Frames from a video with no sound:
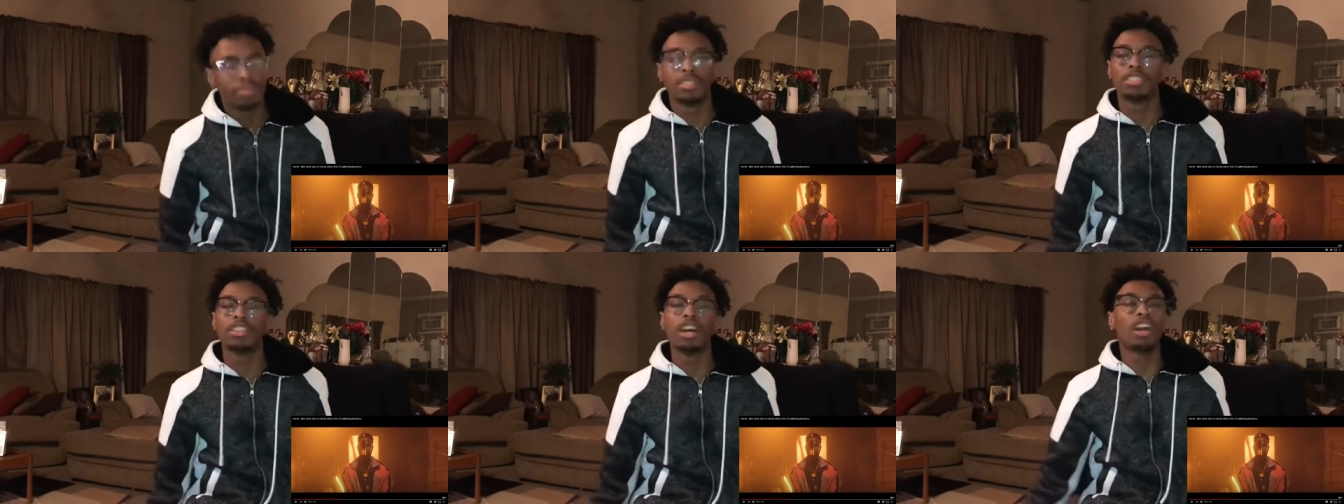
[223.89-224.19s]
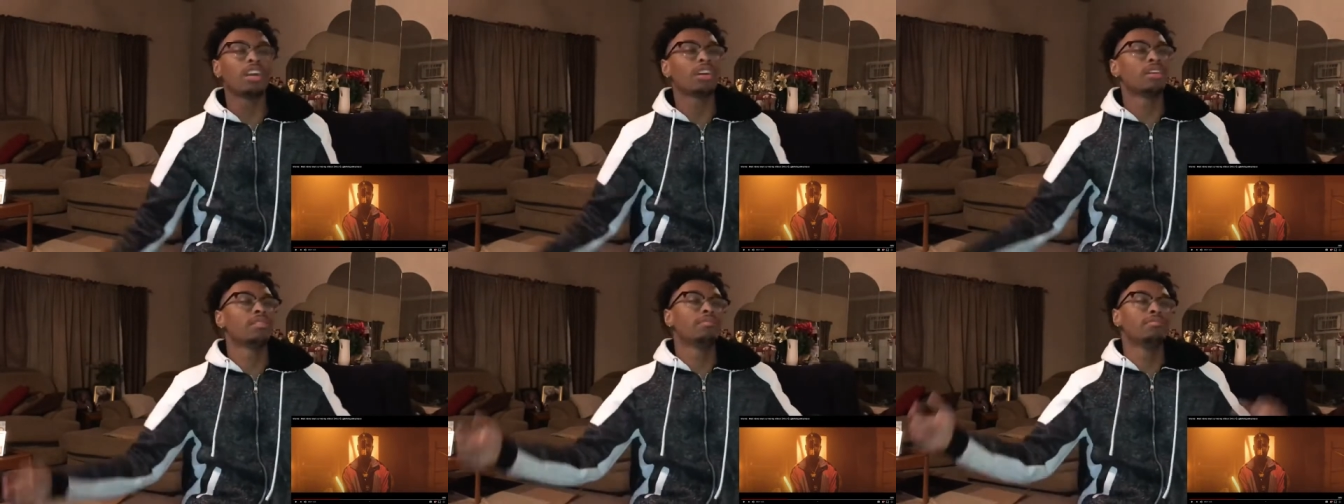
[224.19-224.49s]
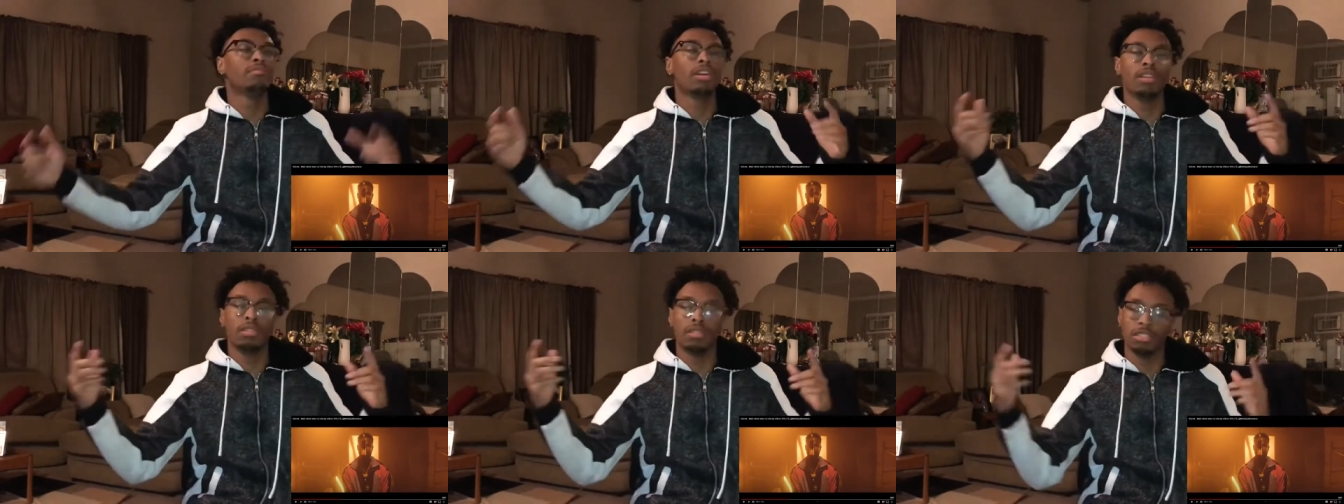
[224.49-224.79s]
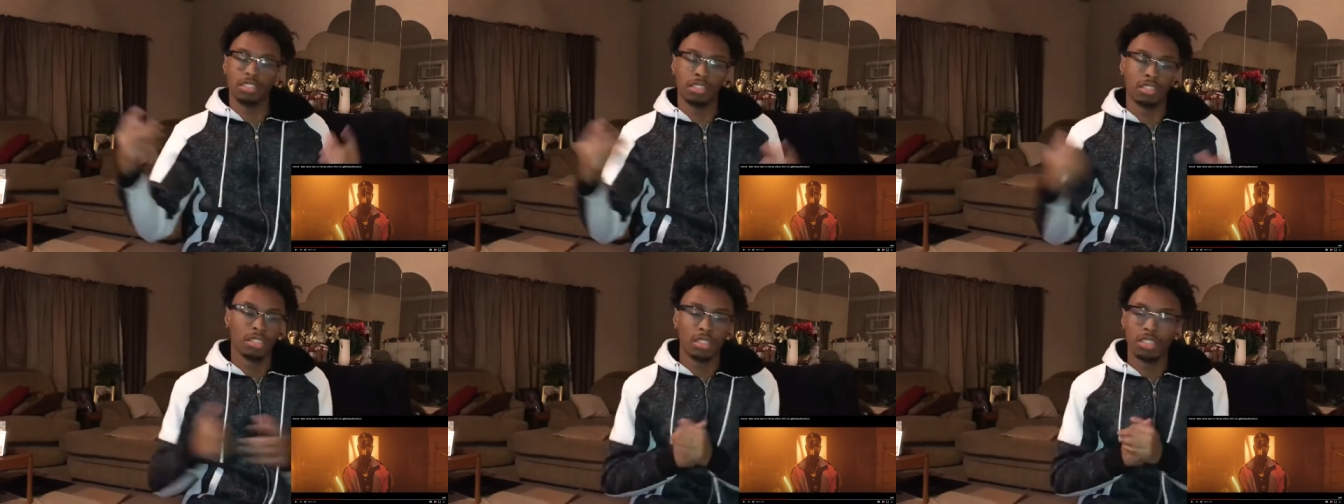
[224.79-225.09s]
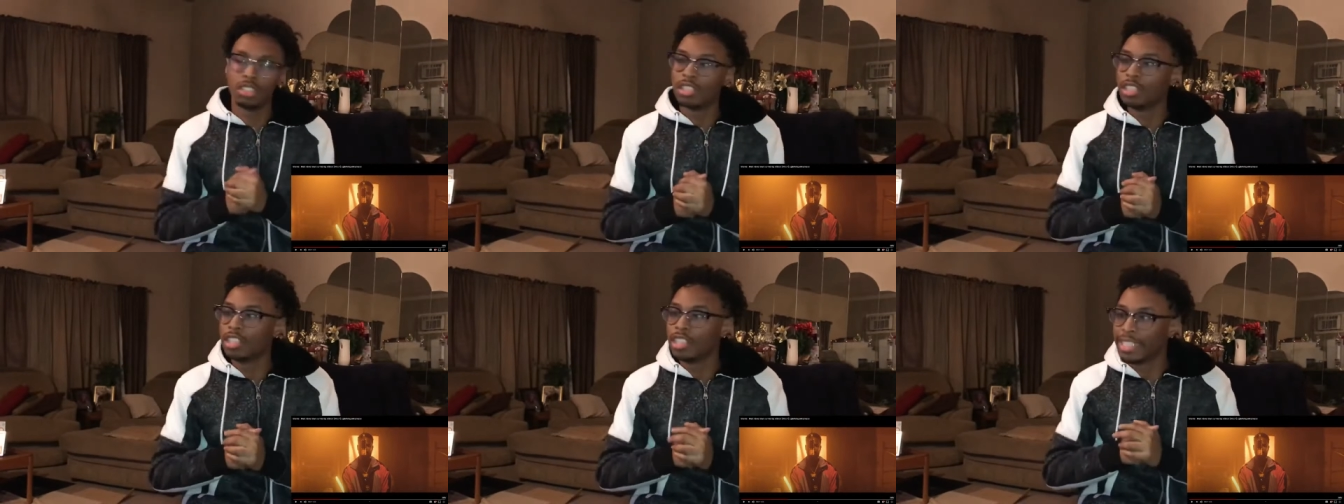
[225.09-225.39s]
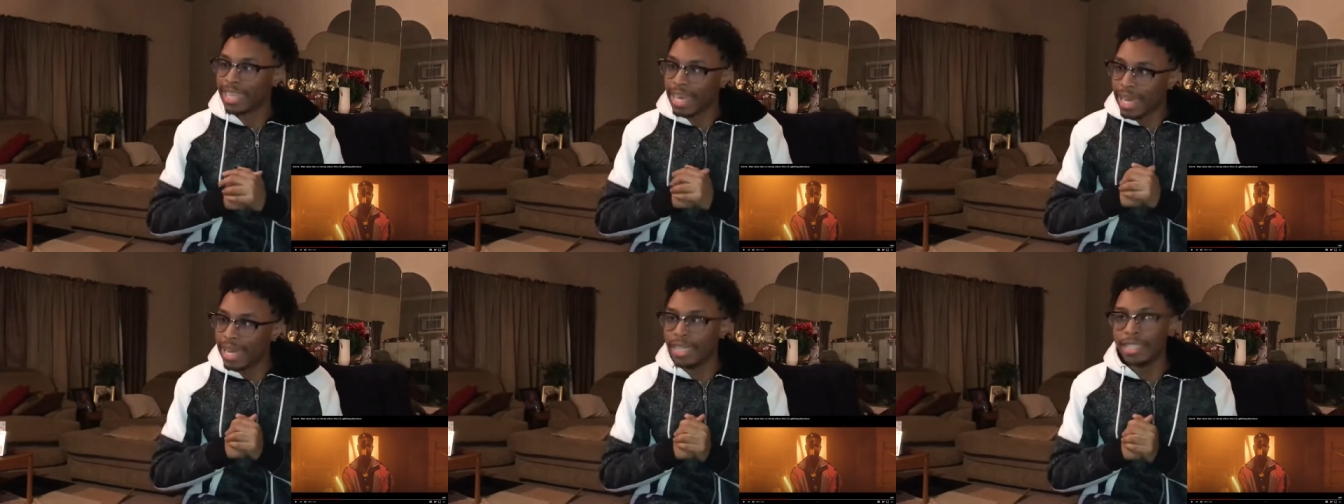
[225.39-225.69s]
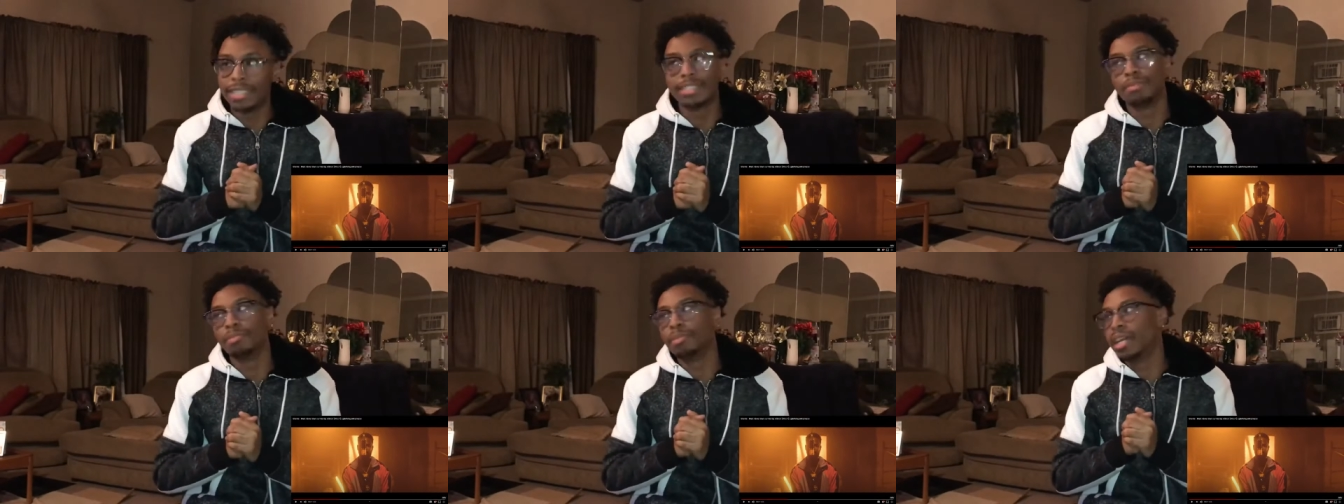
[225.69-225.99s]
Talk, bros.
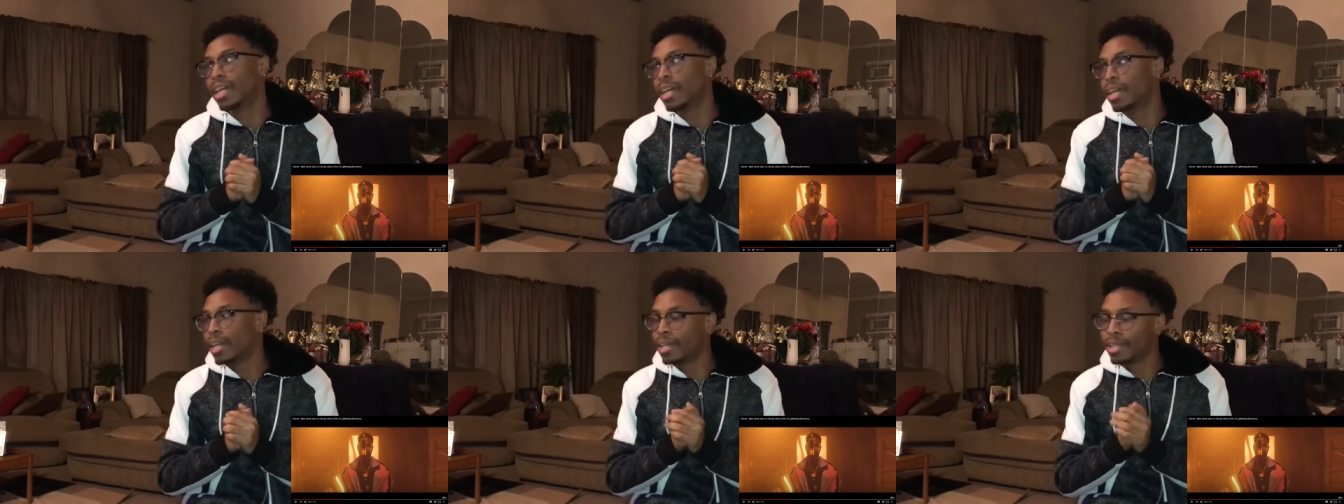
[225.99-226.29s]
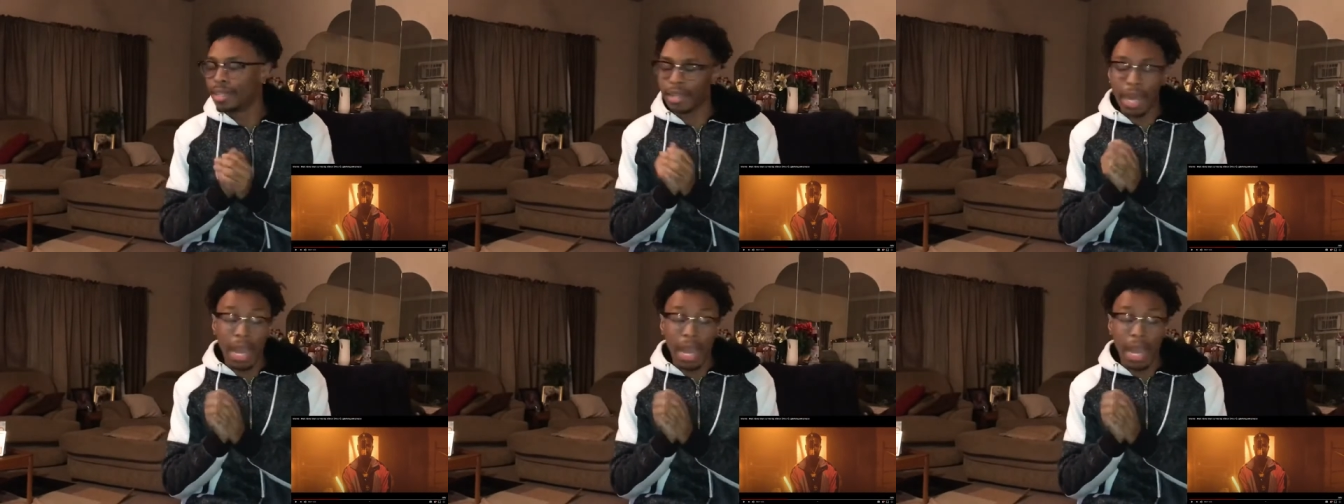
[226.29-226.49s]
Ghetts, man.